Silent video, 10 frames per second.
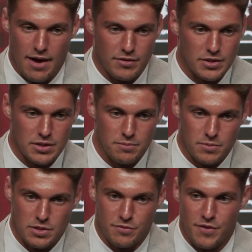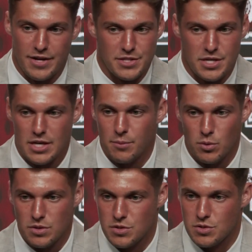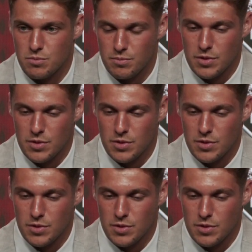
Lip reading: having to face him was,